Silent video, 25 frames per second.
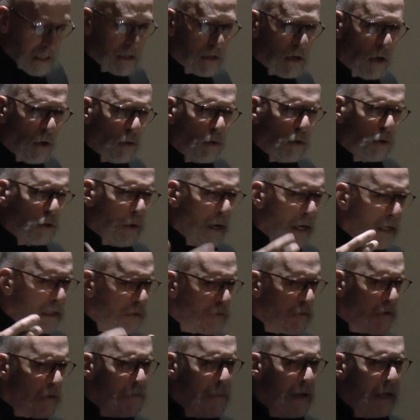his own
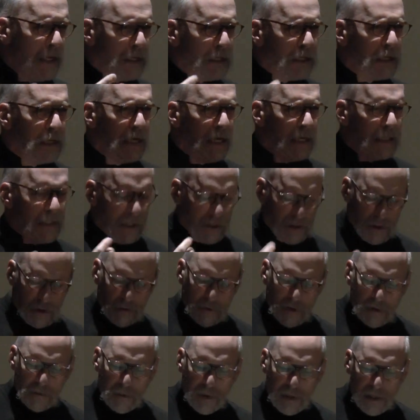transformation as a
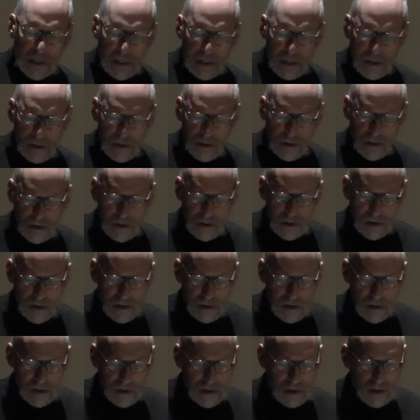human being,
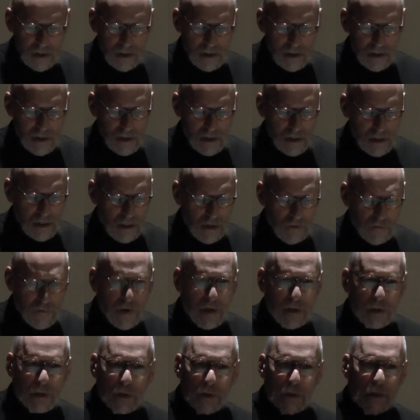
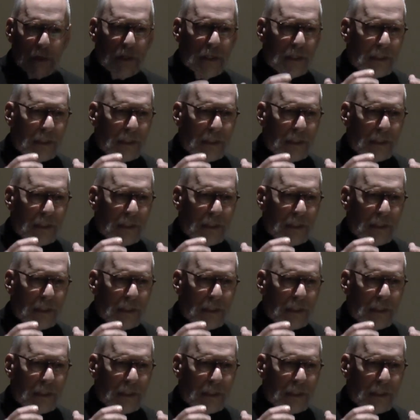eventually